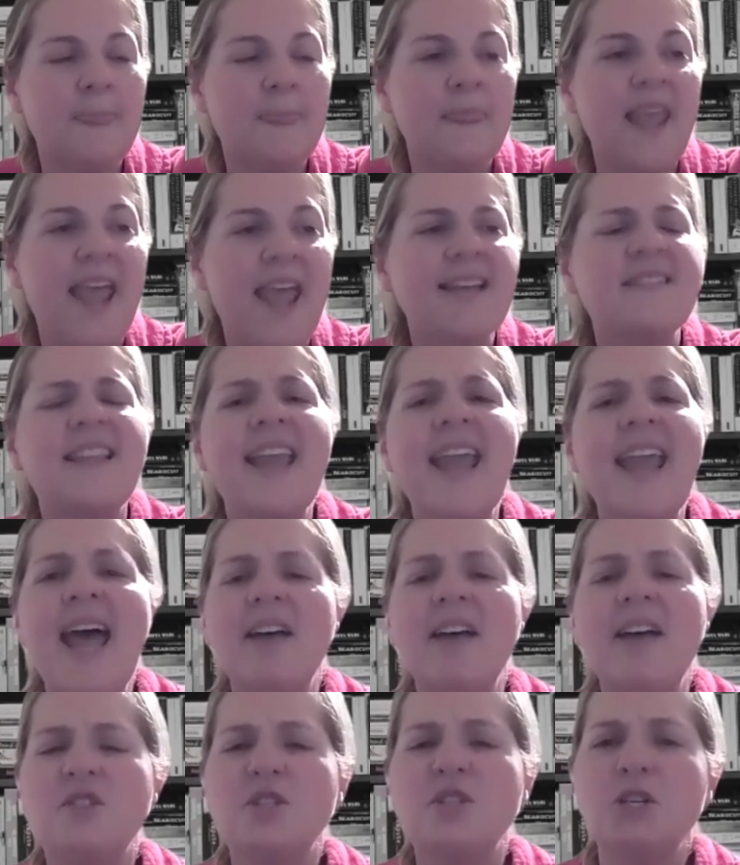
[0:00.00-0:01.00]
as they
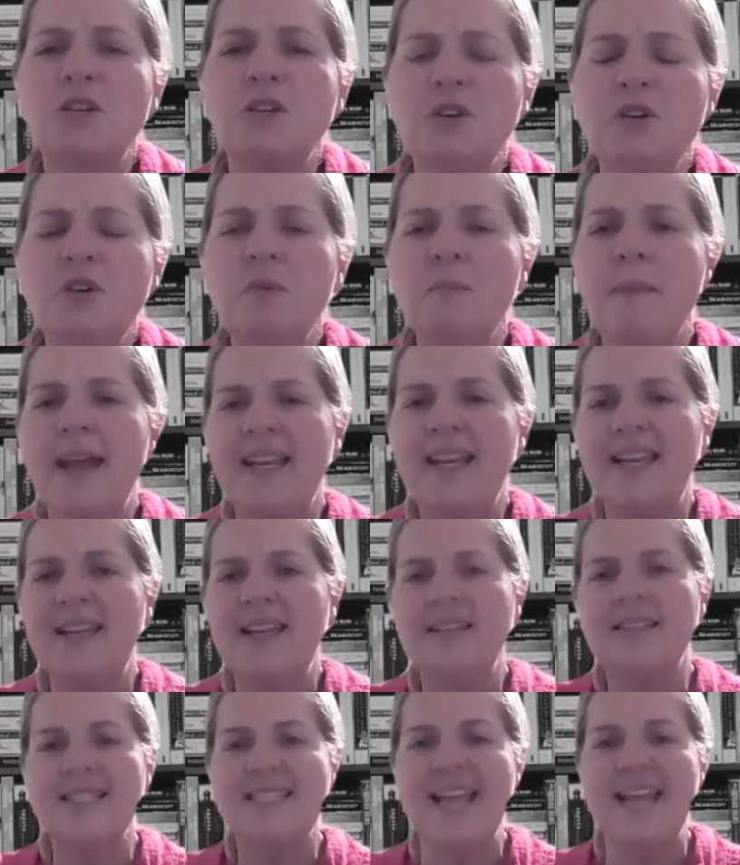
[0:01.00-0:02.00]
have too many
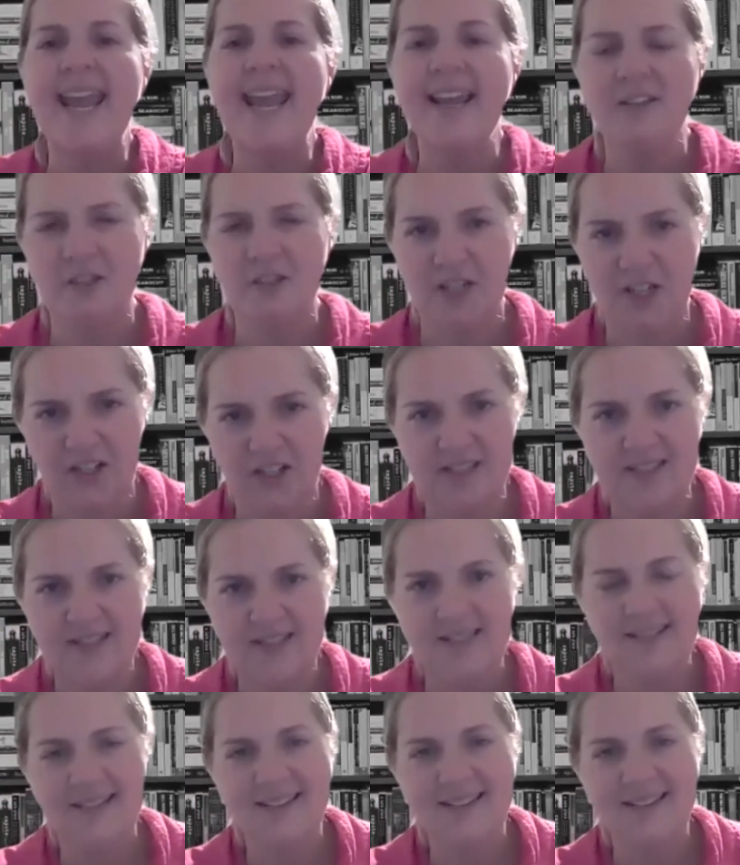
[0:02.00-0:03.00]
standards
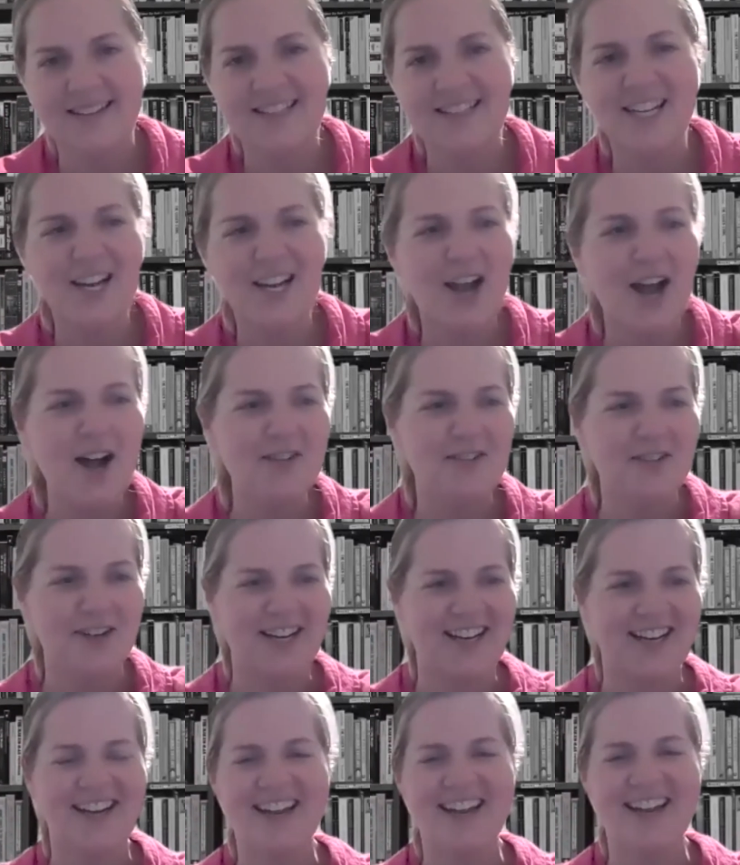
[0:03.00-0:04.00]
to
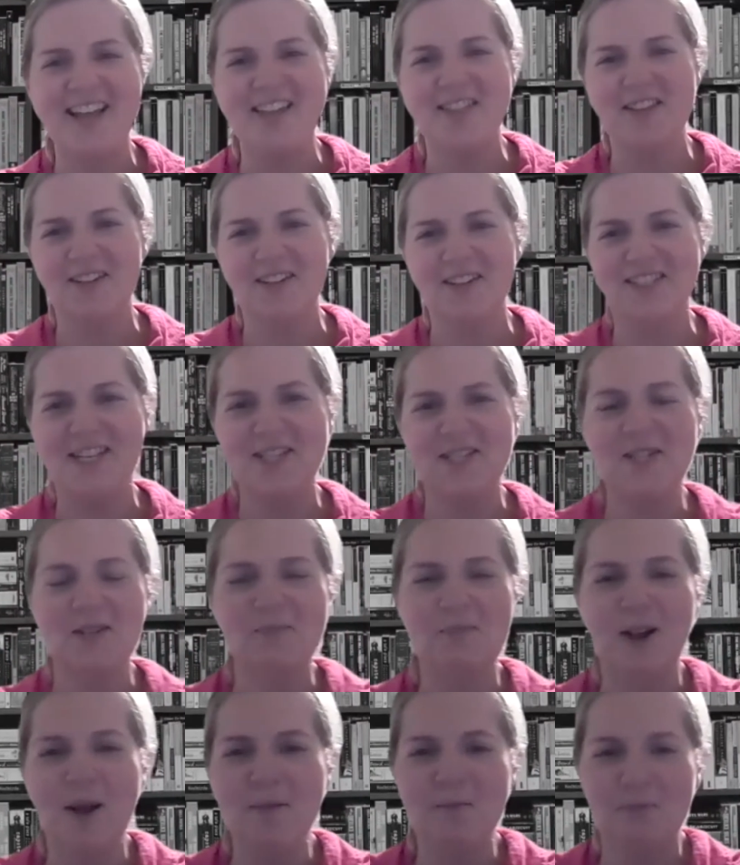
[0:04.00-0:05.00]
cover in their teacher
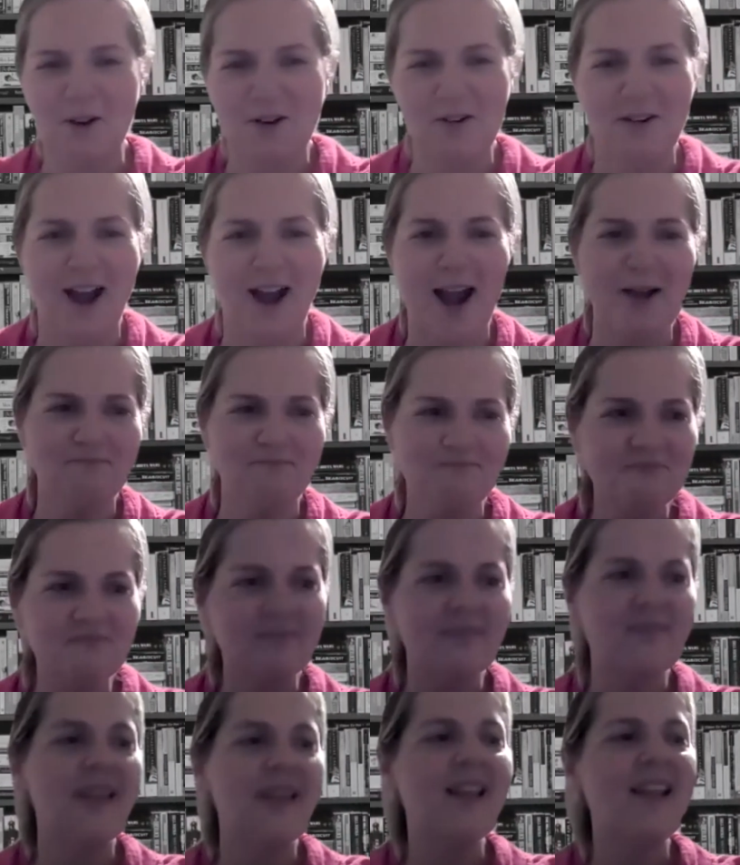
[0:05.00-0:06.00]
prep program.
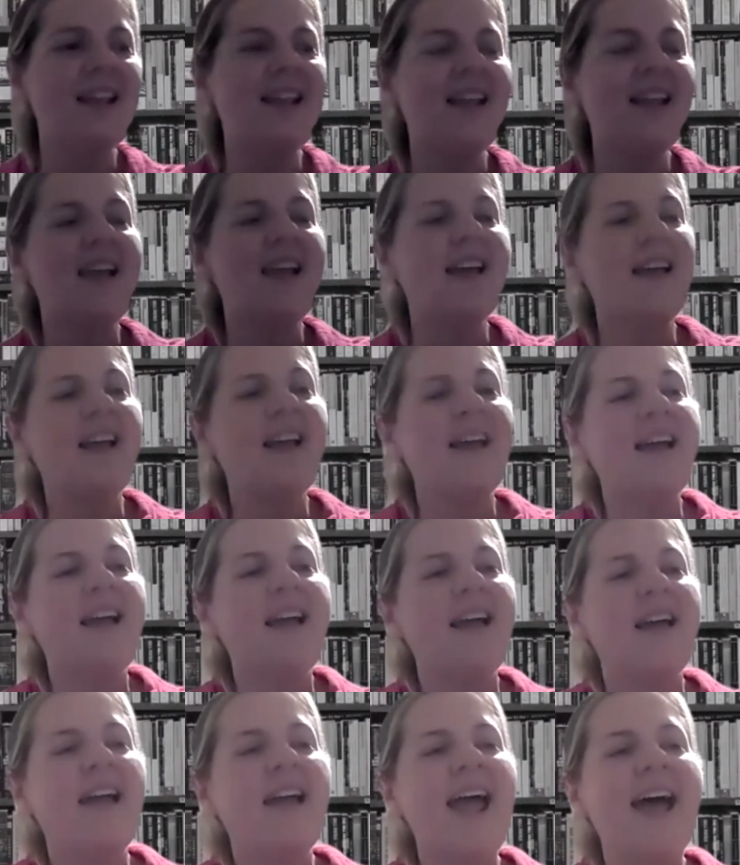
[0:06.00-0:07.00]

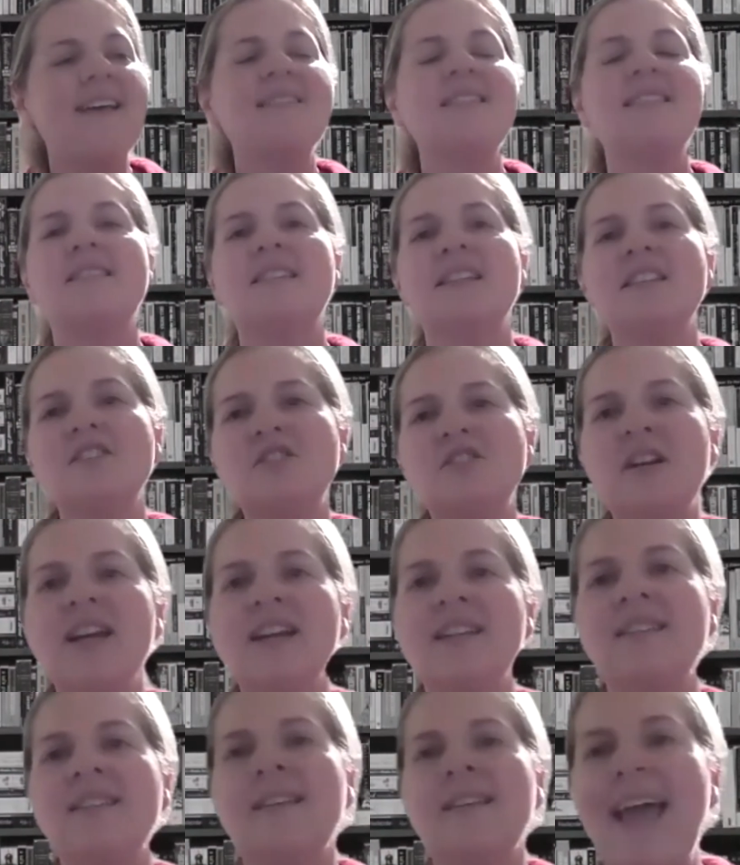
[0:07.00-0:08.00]
As a
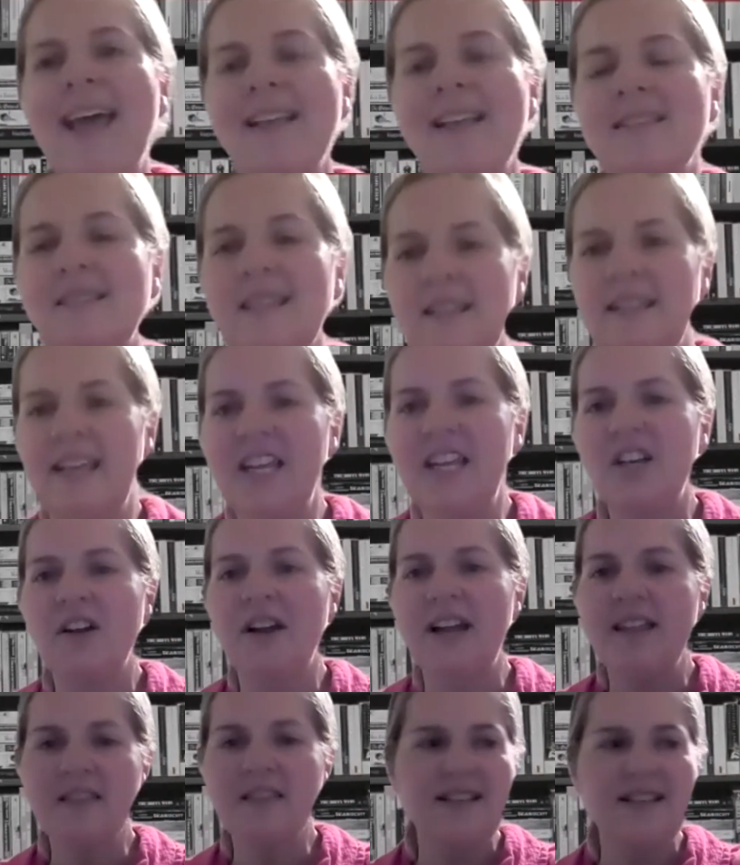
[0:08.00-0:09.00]
district and as a leader
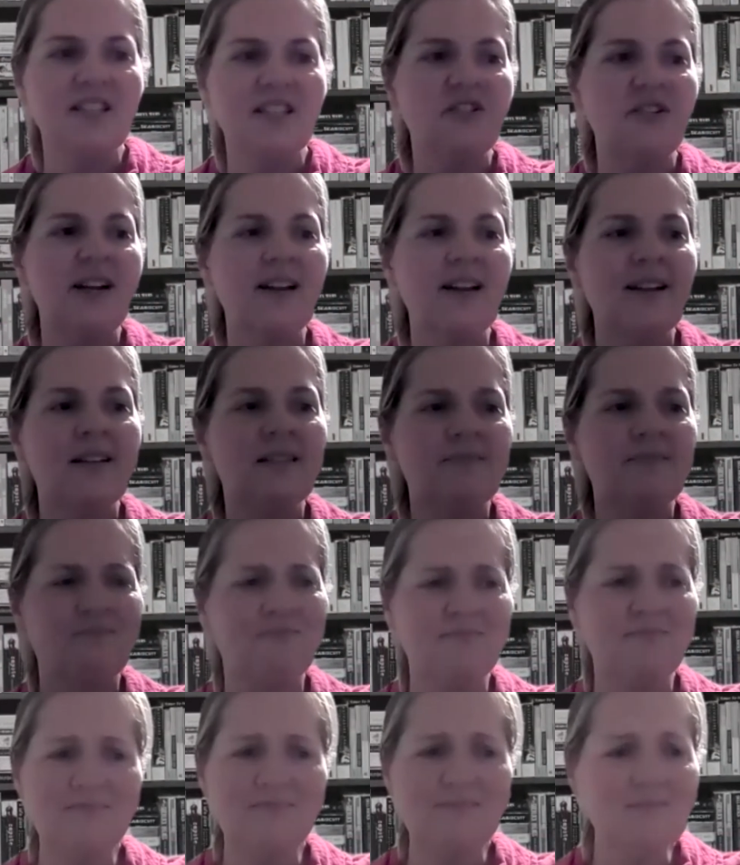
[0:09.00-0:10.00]
in the district,
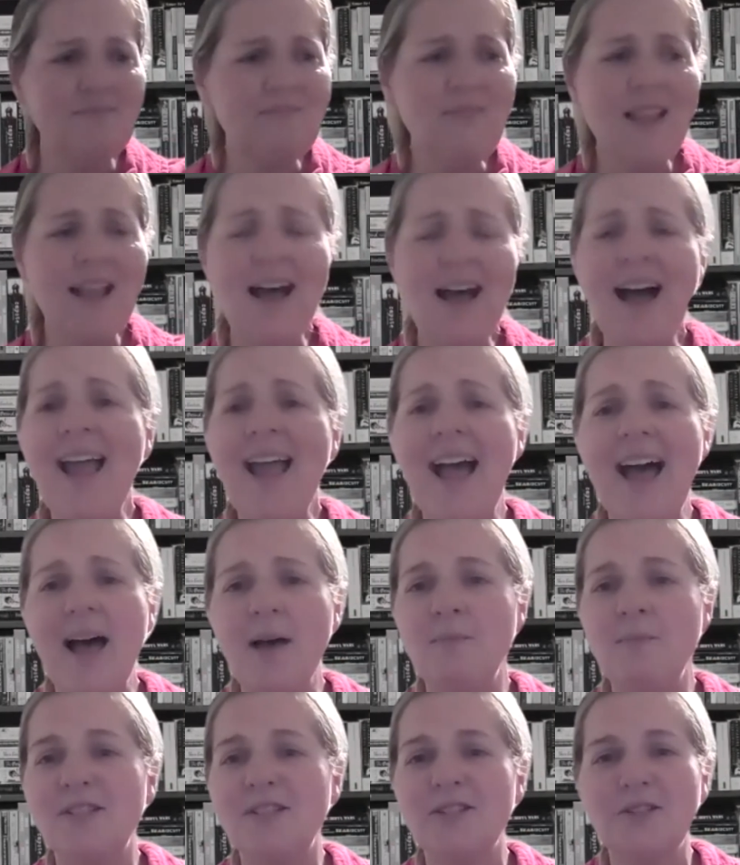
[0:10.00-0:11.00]
I
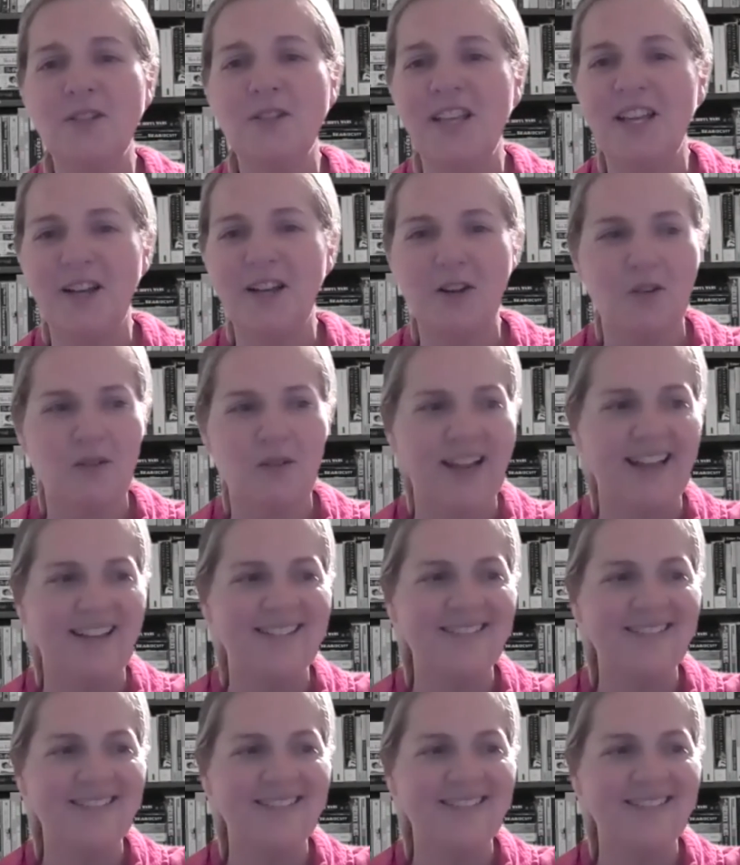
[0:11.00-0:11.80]
absolutely agree